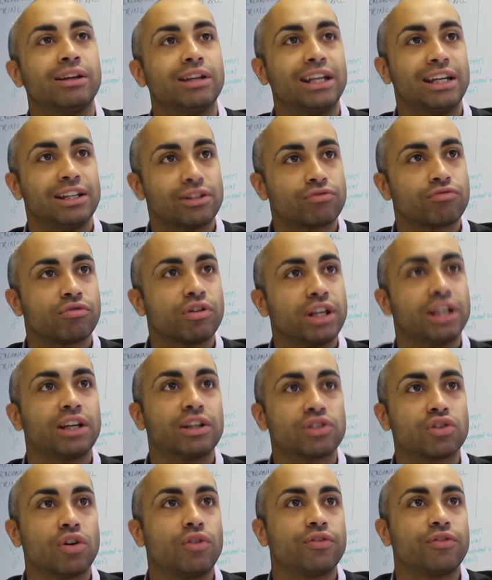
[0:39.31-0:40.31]
It's running a
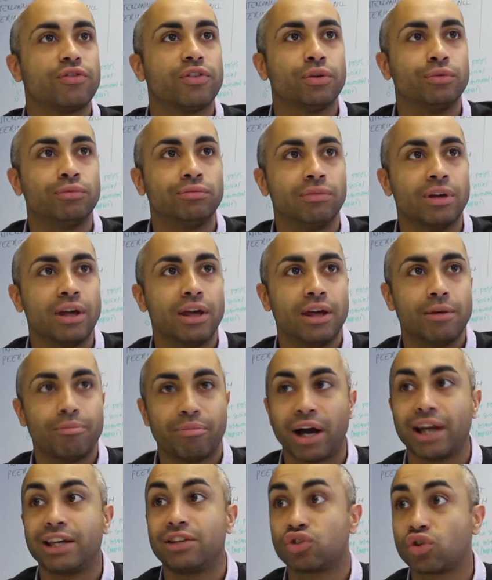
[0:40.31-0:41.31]
soft phone.
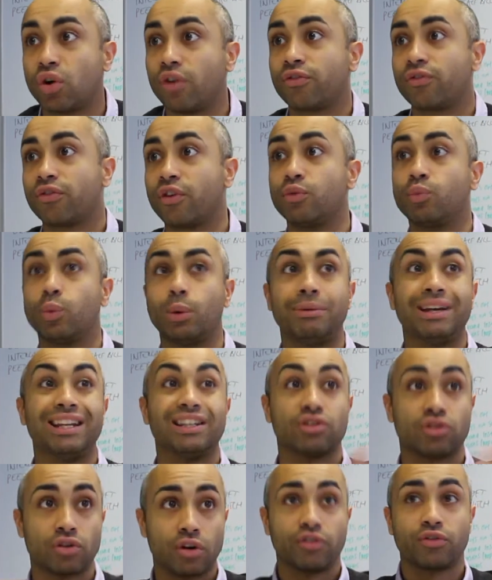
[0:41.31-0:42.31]
By soft phone, we mean
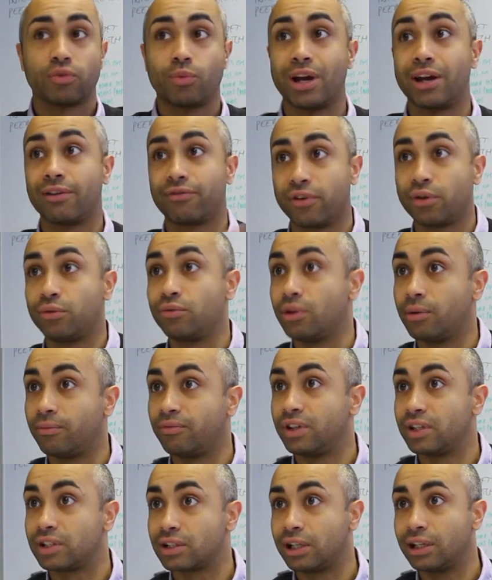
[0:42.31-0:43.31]
software phone,
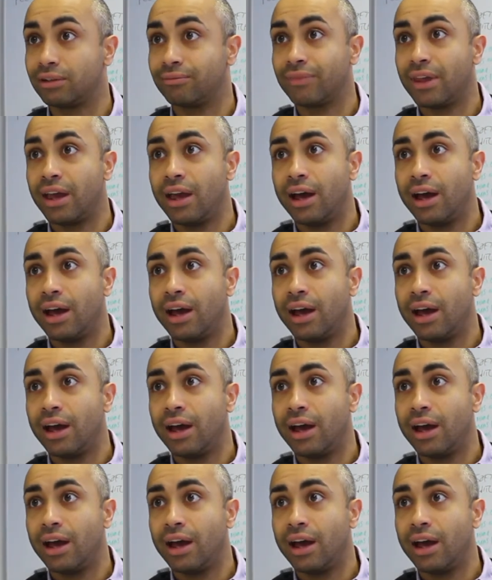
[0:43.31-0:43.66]
obviously.